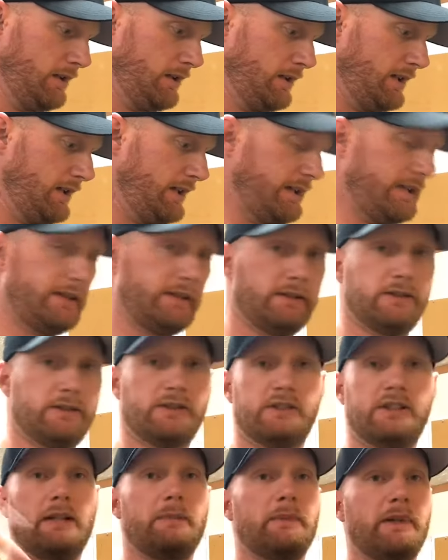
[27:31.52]
And just
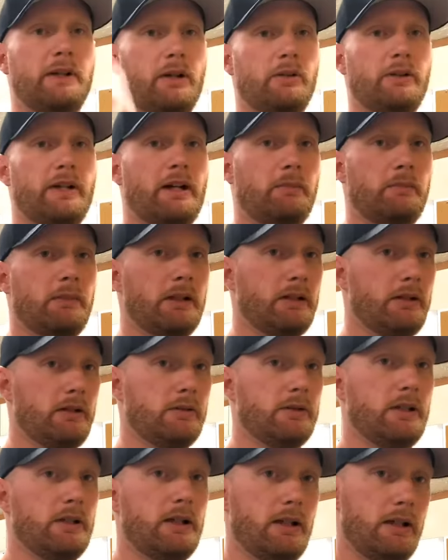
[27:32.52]
let me know down below.
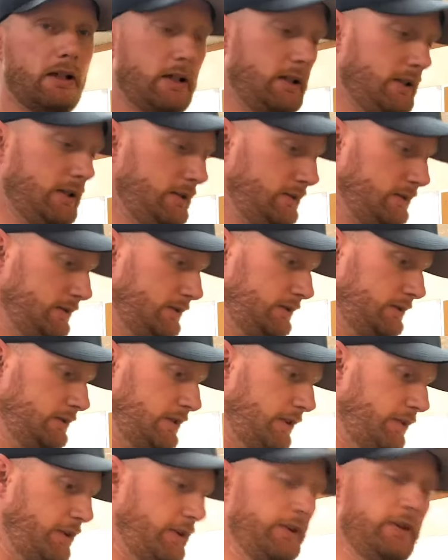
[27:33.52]

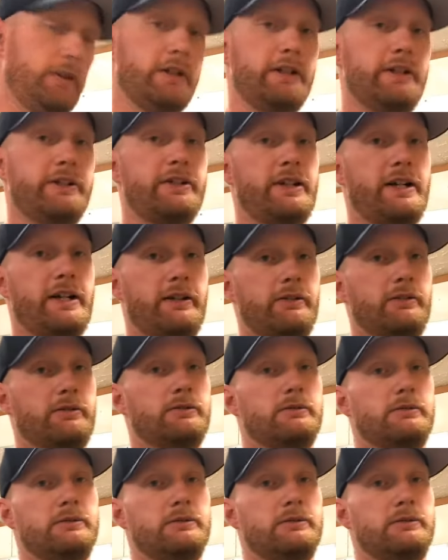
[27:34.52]
If you're new to the channel,